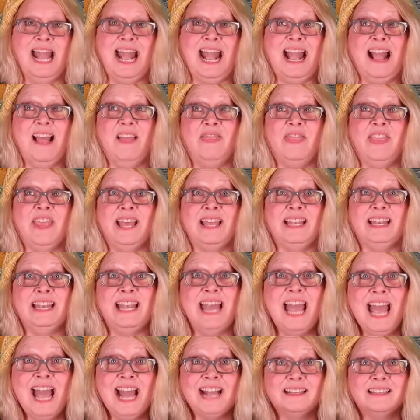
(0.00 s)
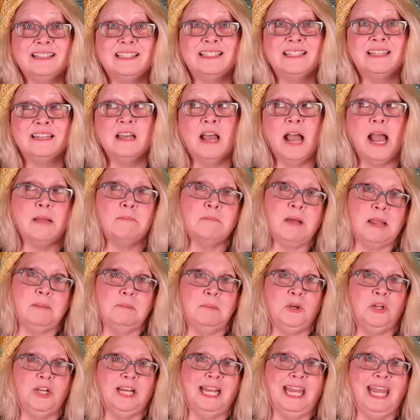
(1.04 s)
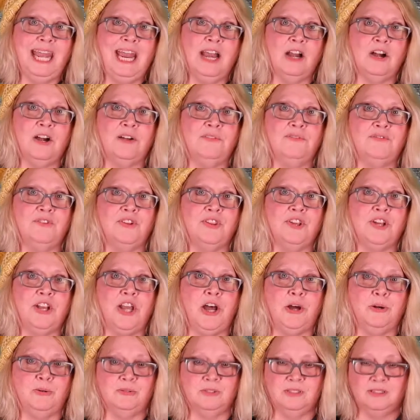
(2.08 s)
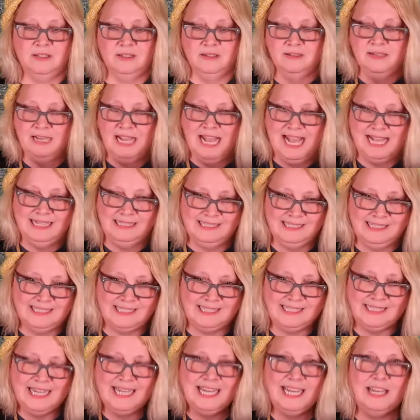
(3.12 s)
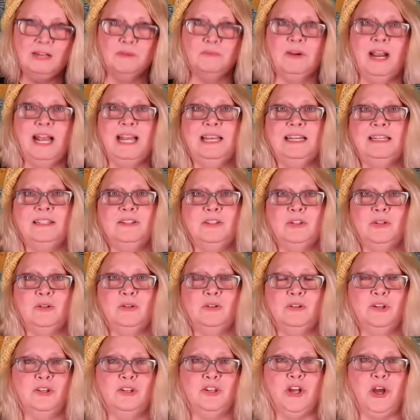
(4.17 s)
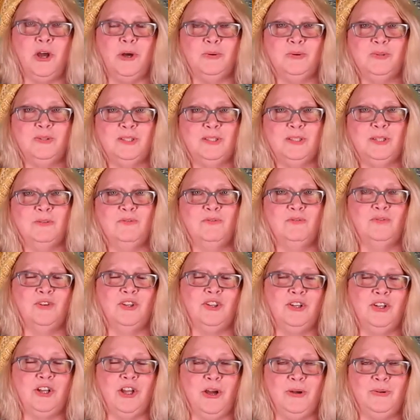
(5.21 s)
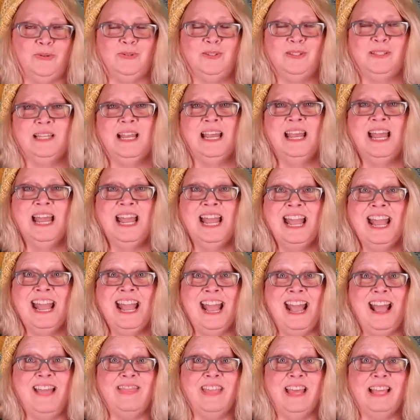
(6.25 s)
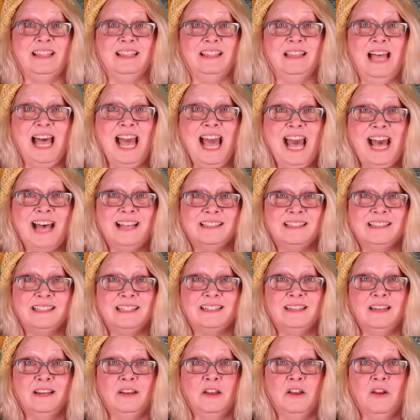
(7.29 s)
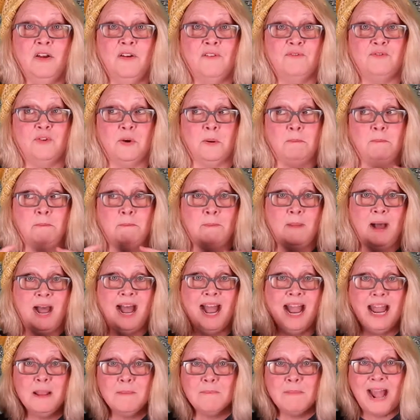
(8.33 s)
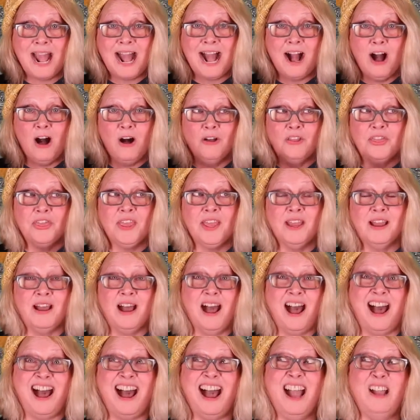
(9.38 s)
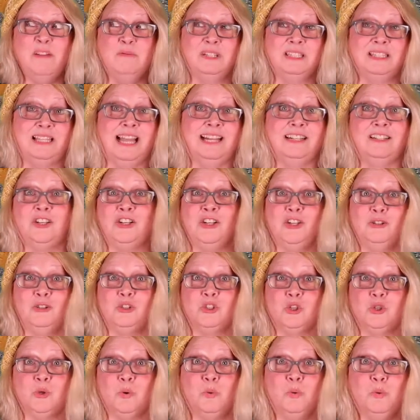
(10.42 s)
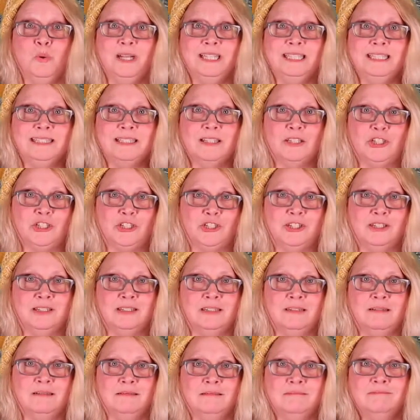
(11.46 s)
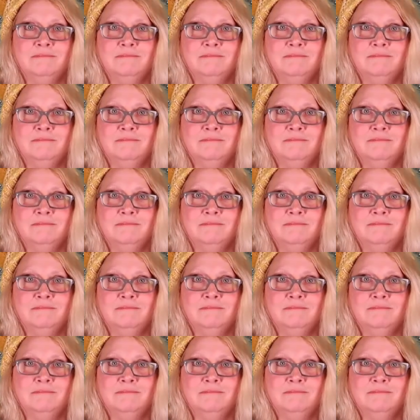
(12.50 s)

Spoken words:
And then next, I might put a carrot for the nose and stick it right into the nose for the nose. And then last, for my mouth, I would like to use Twizzlers.